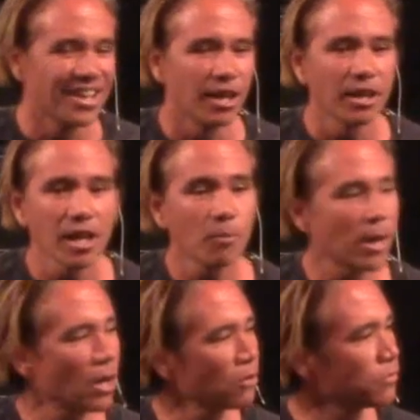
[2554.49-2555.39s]
and how
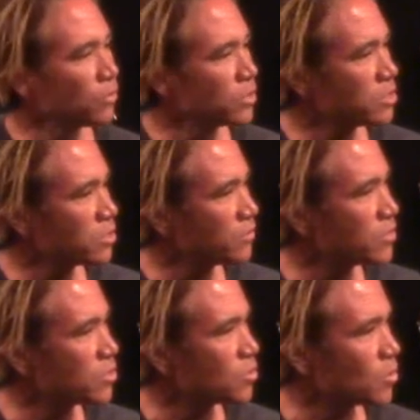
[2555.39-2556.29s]
powerful these
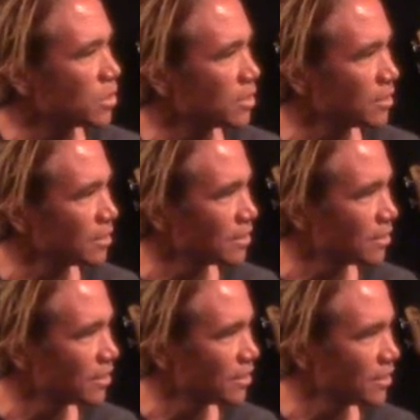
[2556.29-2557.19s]
services were
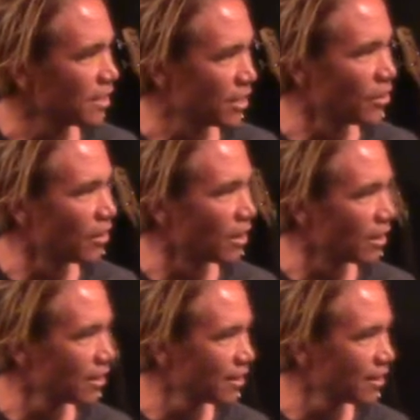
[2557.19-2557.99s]
and are.